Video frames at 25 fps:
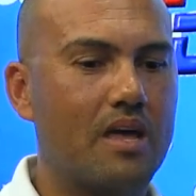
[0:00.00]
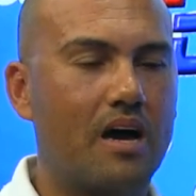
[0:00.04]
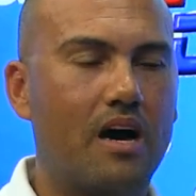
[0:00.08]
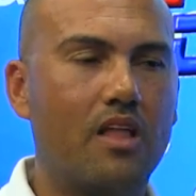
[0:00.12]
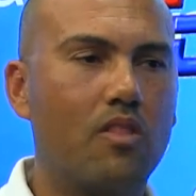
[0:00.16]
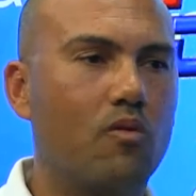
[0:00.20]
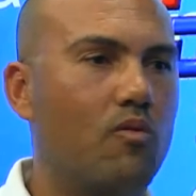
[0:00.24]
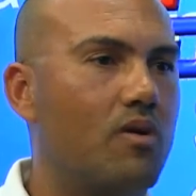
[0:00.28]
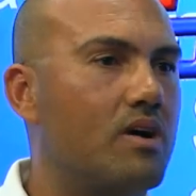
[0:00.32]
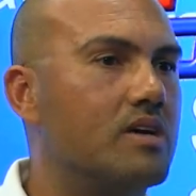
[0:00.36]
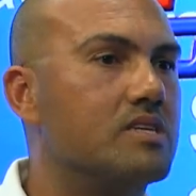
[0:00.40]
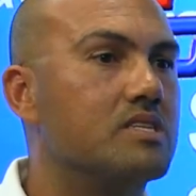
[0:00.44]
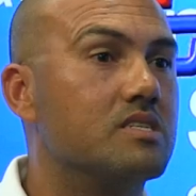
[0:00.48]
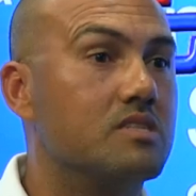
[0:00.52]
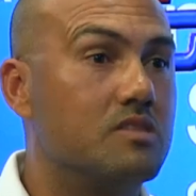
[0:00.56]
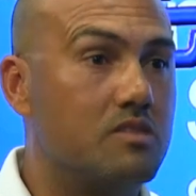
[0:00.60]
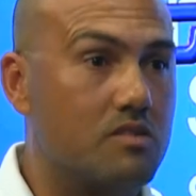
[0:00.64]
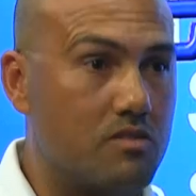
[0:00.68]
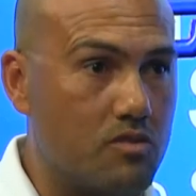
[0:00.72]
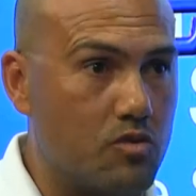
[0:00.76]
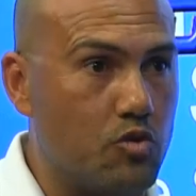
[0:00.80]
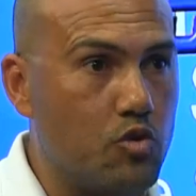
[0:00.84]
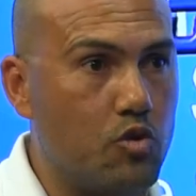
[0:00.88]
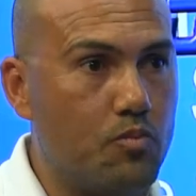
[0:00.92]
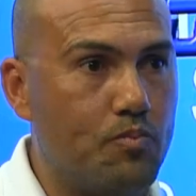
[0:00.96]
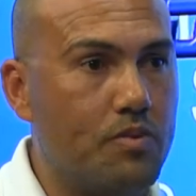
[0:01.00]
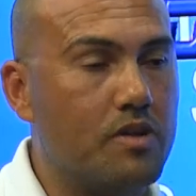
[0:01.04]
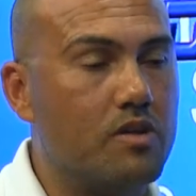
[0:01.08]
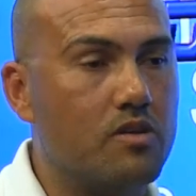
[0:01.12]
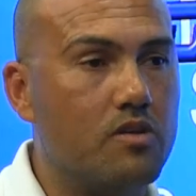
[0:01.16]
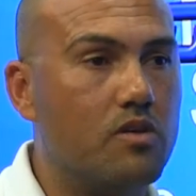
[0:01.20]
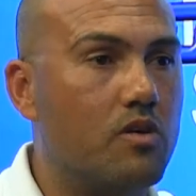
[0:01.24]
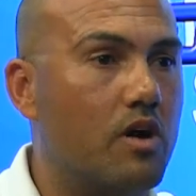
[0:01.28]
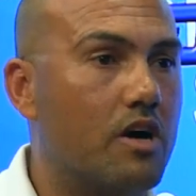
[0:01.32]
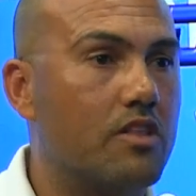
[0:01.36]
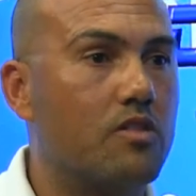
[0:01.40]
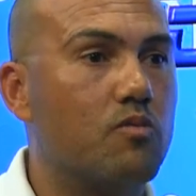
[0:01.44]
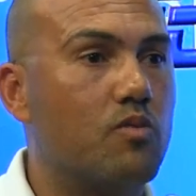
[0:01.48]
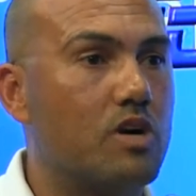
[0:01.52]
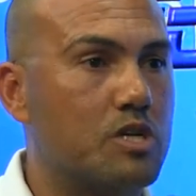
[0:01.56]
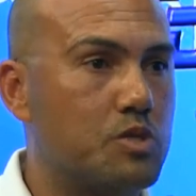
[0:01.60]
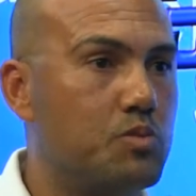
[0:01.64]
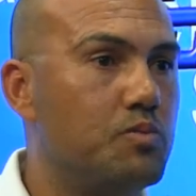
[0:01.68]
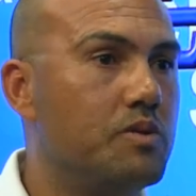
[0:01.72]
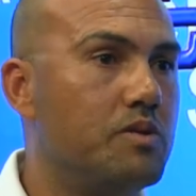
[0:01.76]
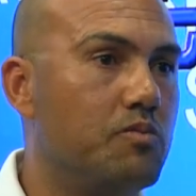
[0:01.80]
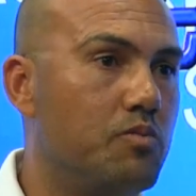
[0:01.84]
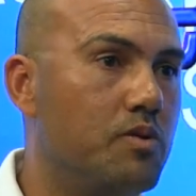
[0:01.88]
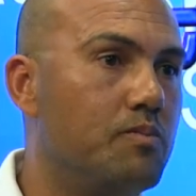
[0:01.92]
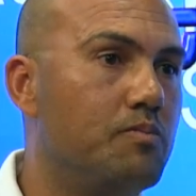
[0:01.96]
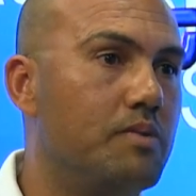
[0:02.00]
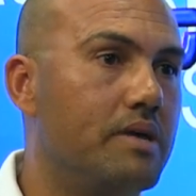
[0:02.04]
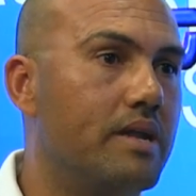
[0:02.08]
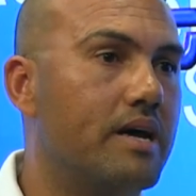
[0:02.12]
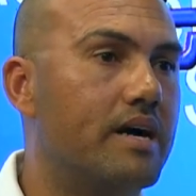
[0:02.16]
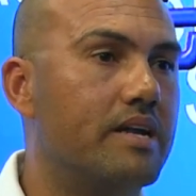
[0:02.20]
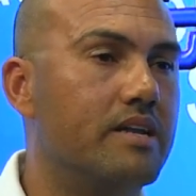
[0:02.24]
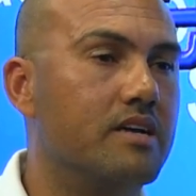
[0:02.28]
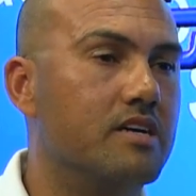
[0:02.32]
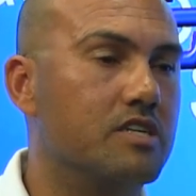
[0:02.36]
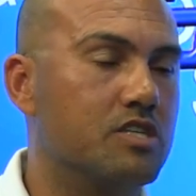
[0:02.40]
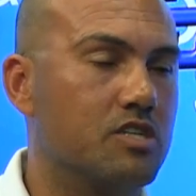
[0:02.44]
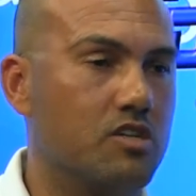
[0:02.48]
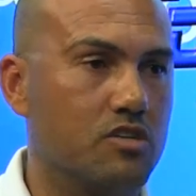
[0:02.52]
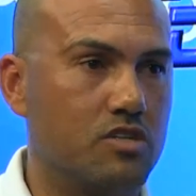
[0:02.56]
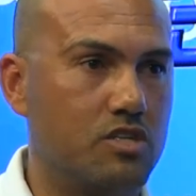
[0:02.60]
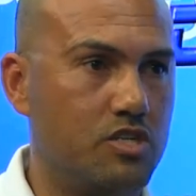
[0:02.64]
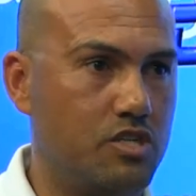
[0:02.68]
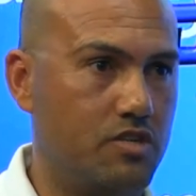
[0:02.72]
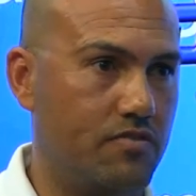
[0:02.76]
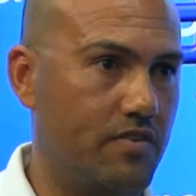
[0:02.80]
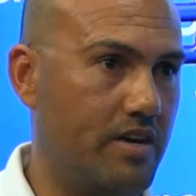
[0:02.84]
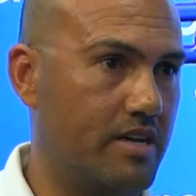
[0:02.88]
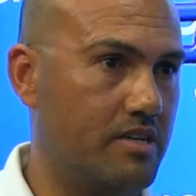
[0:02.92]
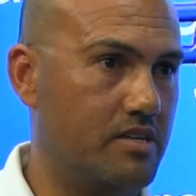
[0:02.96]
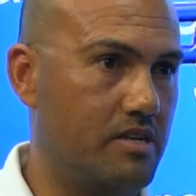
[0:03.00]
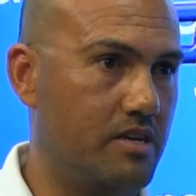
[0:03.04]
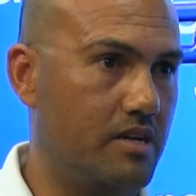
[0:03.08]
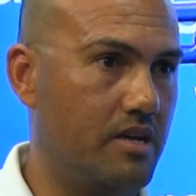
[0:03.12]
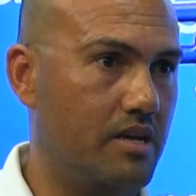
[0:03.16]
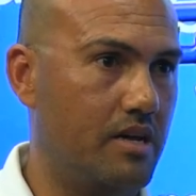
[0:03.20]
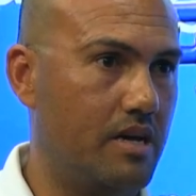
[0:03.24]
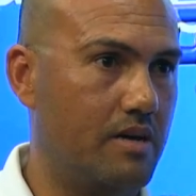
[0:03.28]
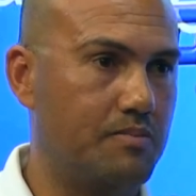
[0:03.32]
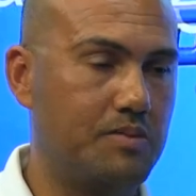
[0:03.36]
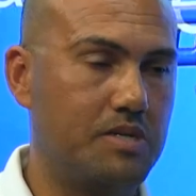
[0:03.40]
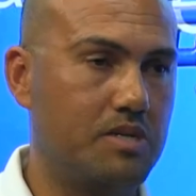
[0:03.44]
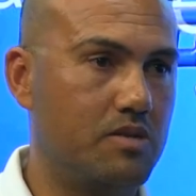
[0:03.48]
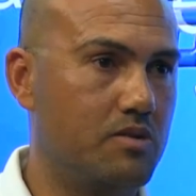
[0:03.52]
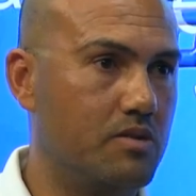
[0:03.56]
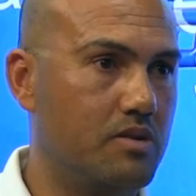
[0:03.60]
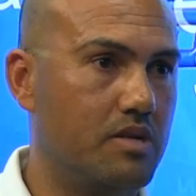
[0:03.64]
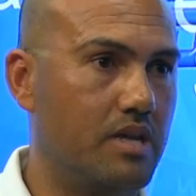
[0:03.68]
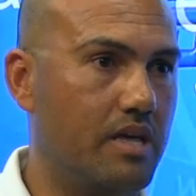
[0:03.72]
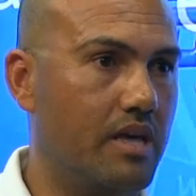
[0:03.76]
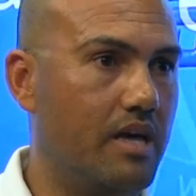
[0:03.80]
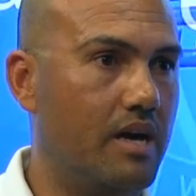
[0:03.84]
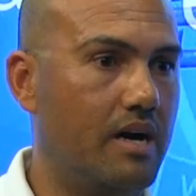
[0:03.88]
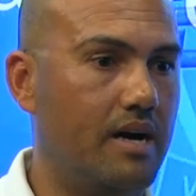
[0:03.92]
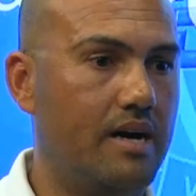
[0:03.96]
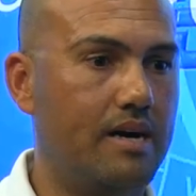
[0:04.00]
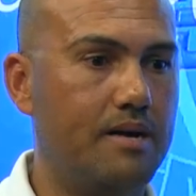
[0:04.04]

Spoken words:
Otherwise, we'd be running a sausage factory. Absolutely.